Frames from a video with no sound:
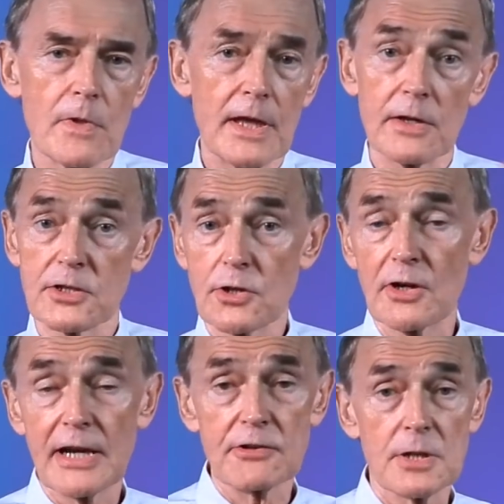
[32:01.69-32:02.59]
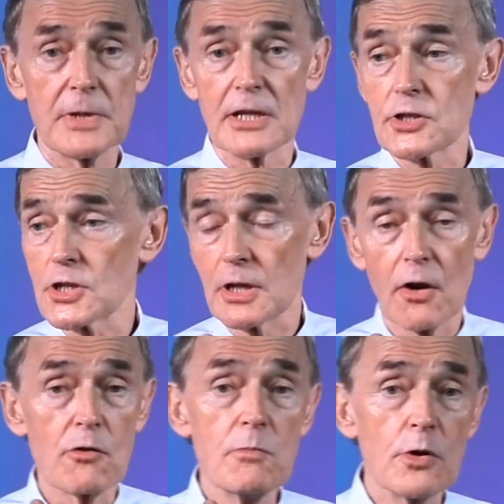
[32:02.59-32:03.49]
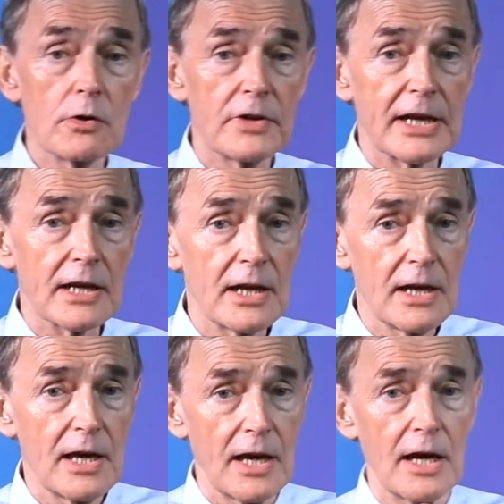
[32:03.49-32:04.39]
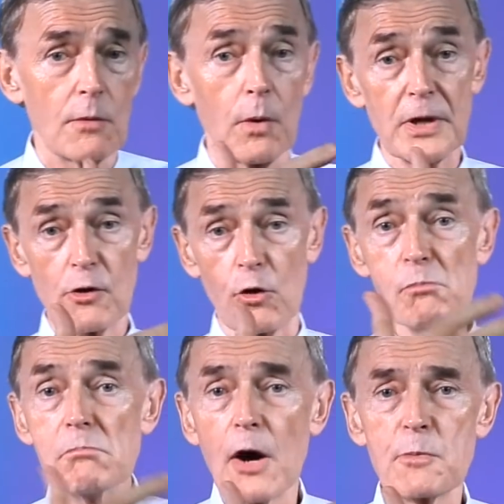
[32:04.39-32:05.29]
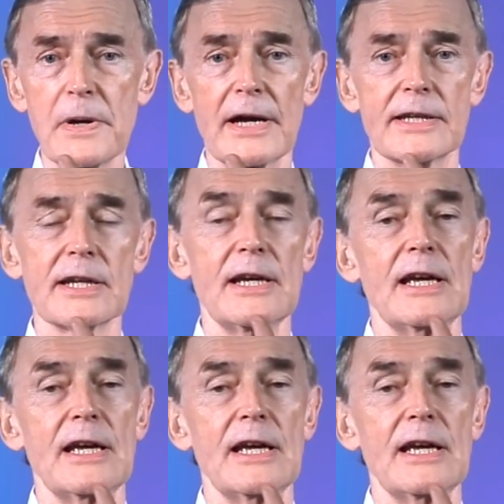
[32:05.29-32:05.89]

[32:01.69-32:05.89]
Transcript: it turned to be a slow moving, uh, what we call moped.